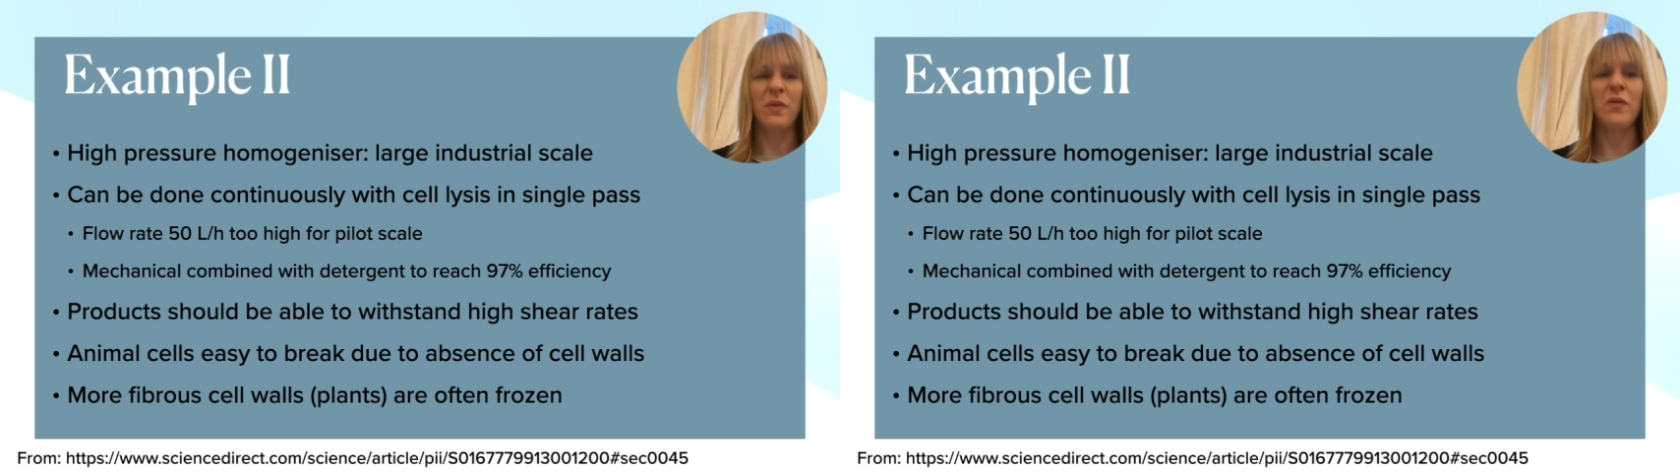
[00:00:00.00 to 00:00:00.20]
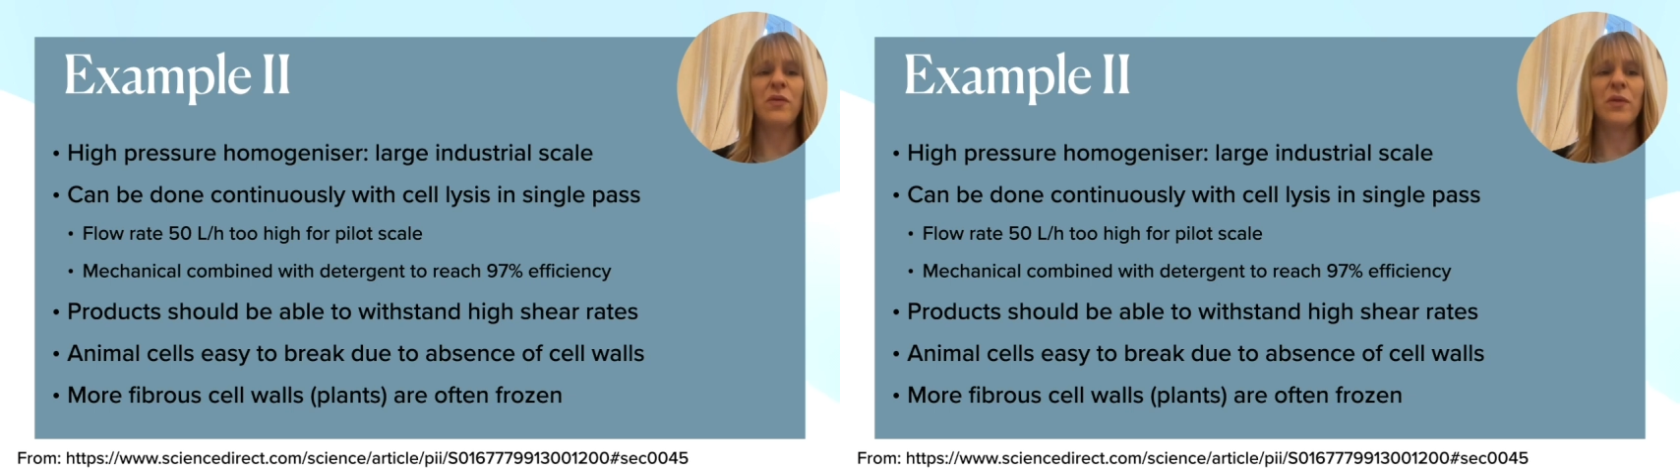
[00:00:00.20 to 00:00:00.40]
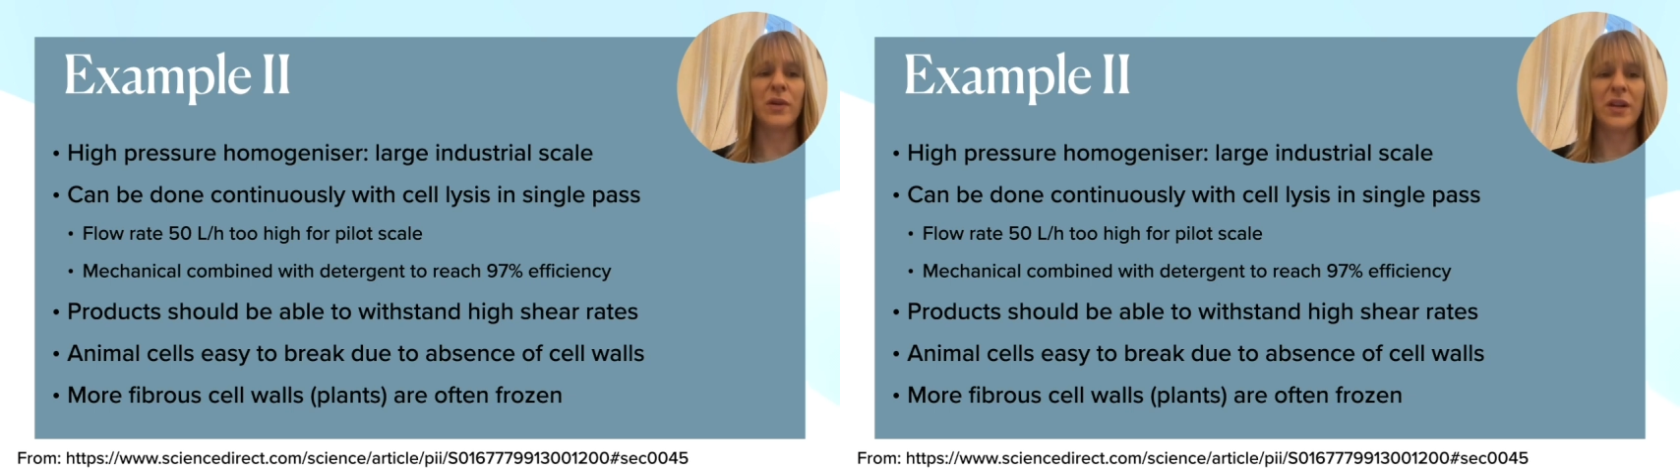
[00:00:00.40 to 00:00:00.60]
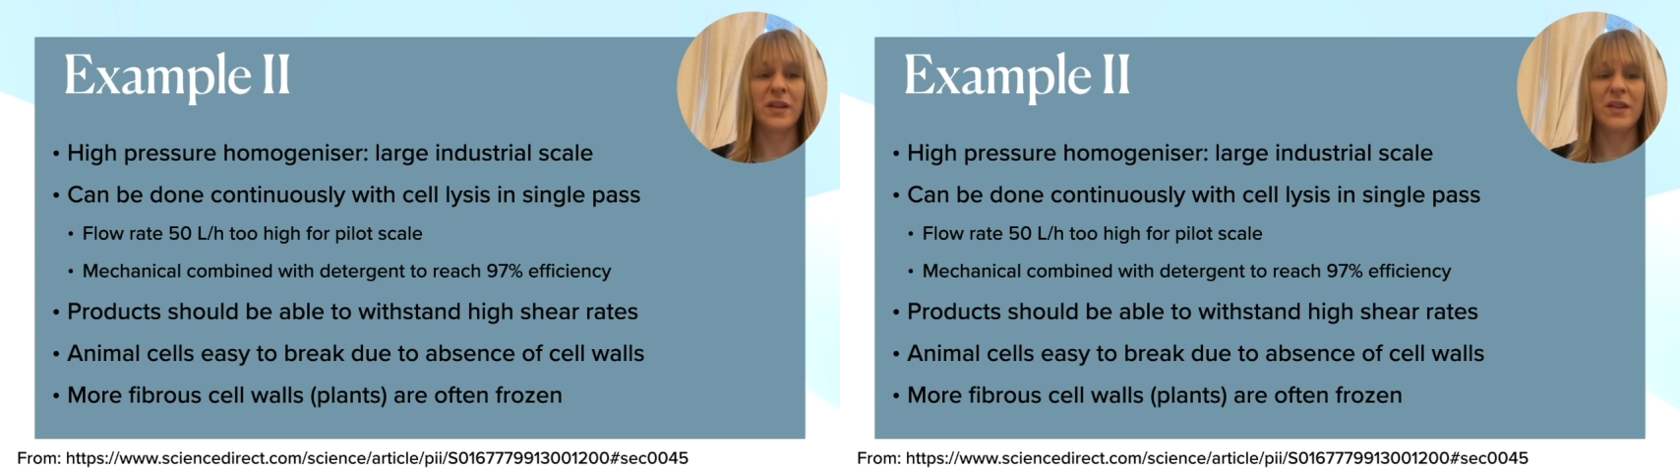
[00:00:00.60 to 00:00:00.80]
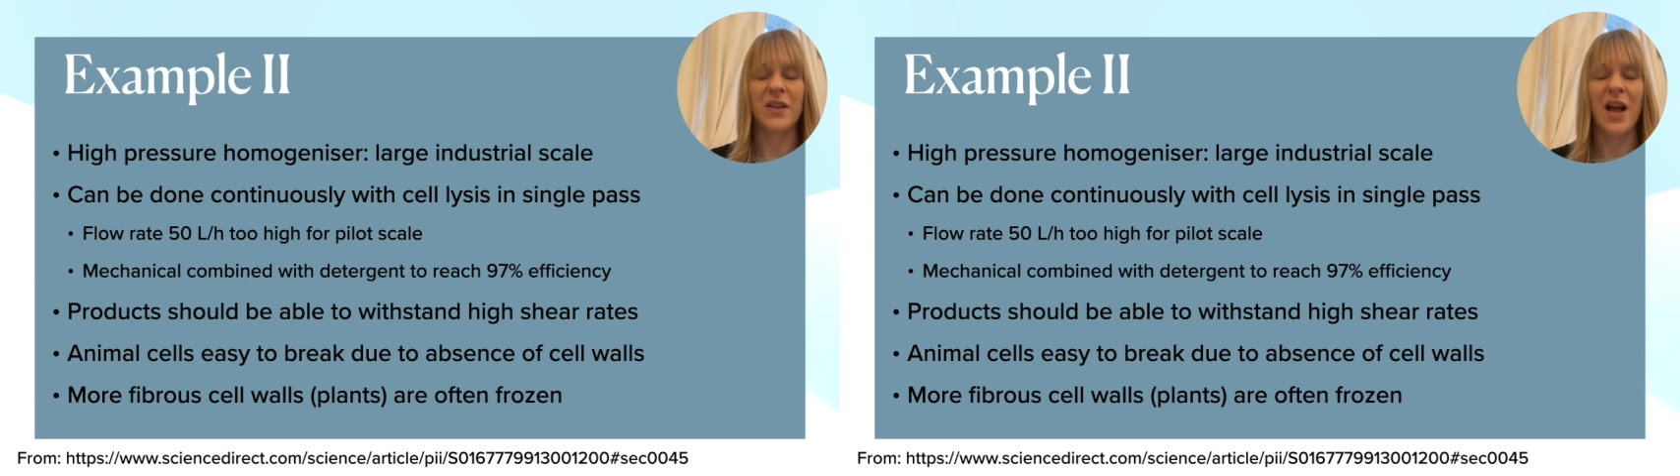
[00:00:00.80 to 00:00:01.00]
before
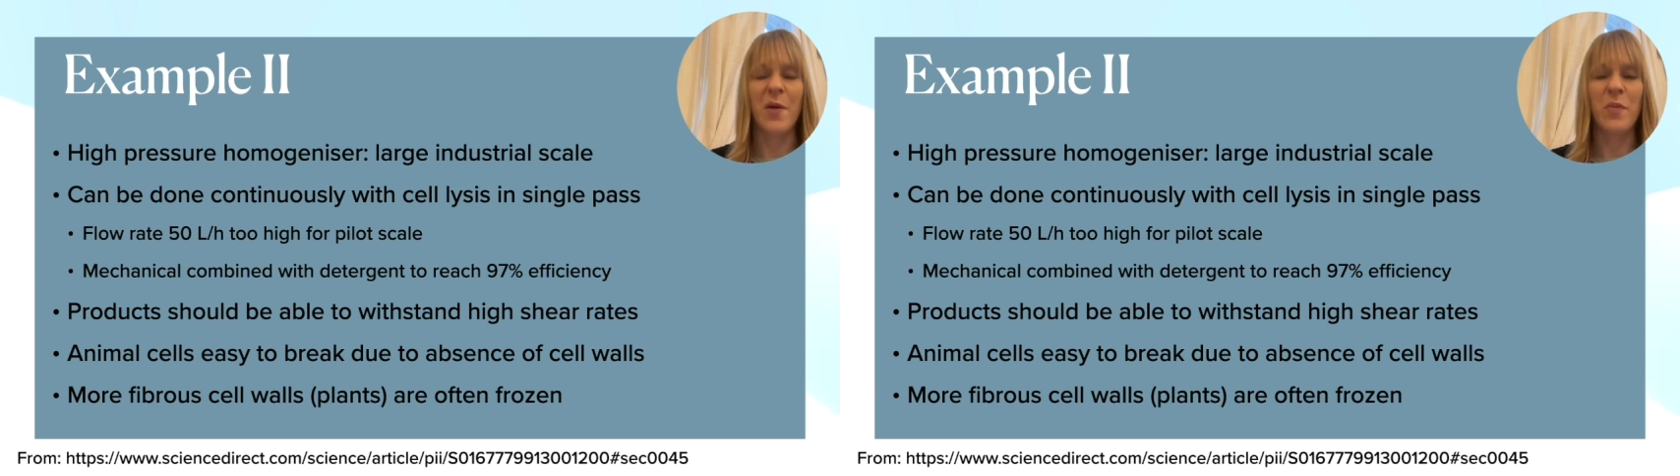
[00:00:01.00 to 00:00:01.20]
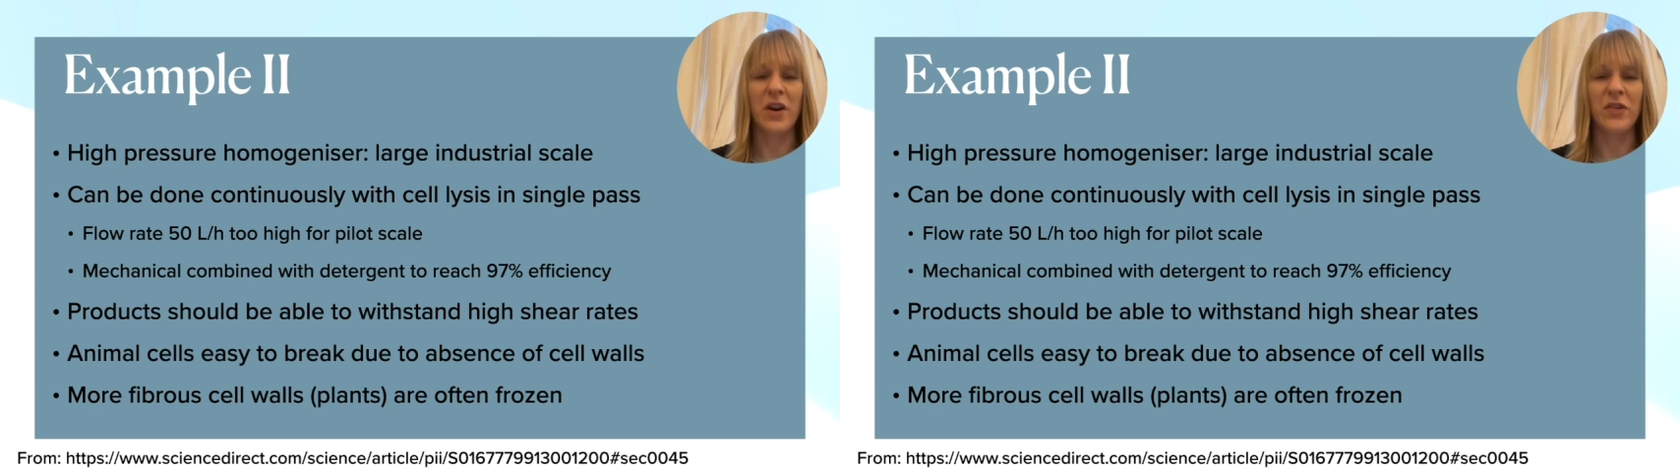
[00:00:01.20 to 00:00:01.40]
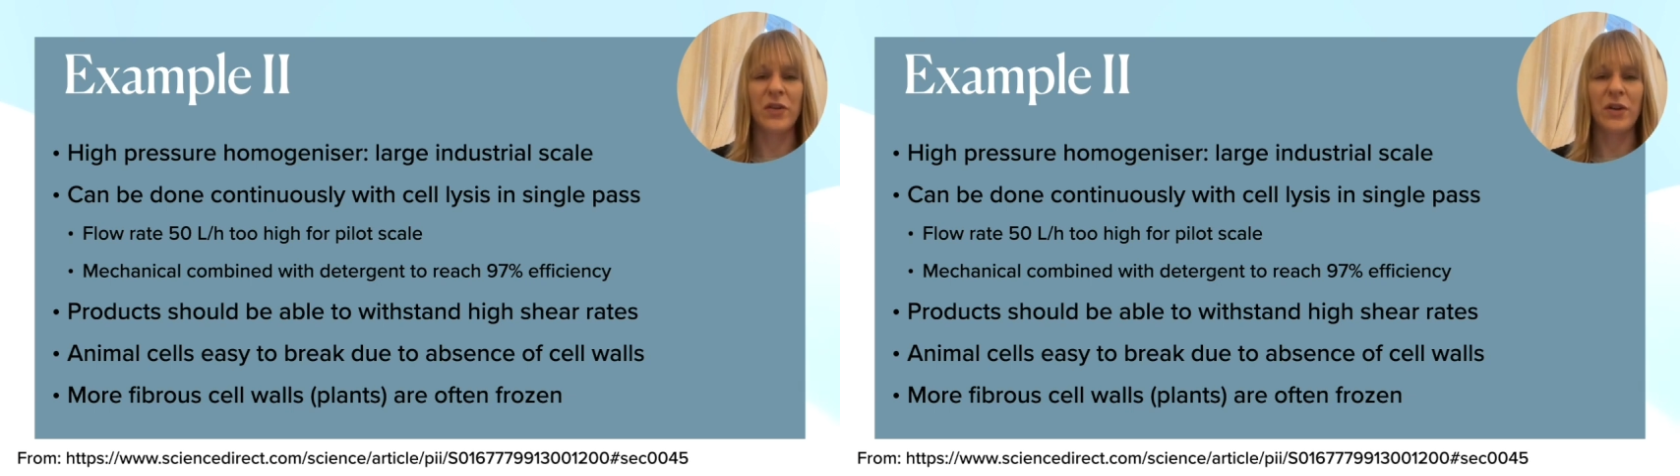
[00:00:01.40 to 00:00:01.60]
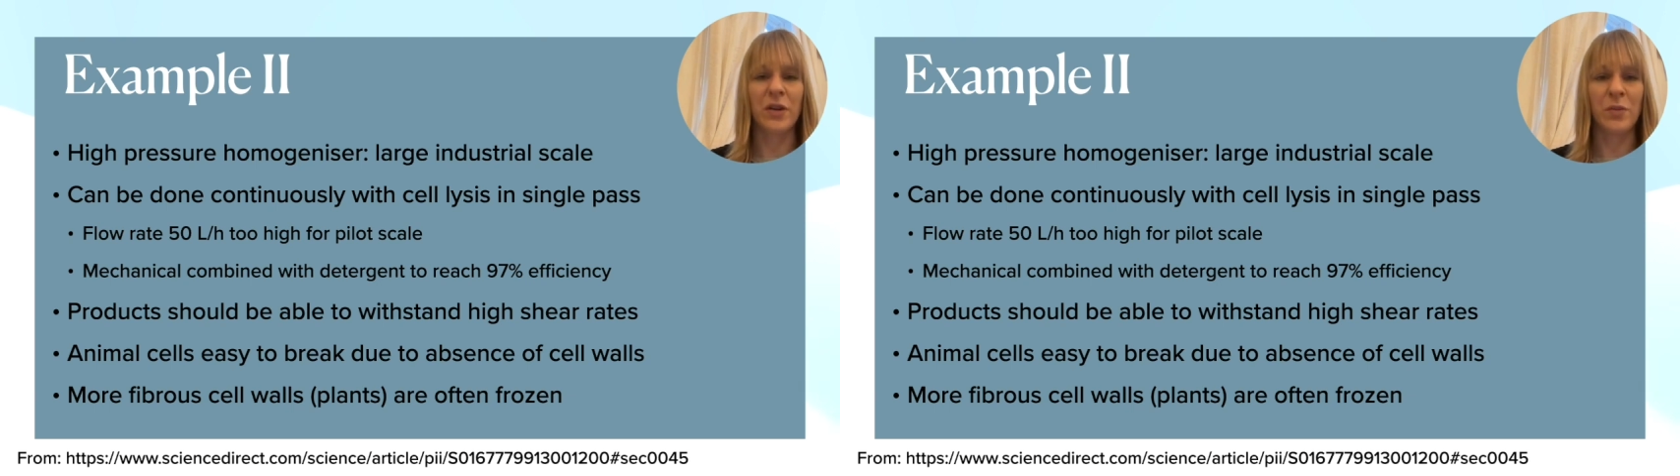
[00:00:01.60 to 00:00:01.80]
that these high pressure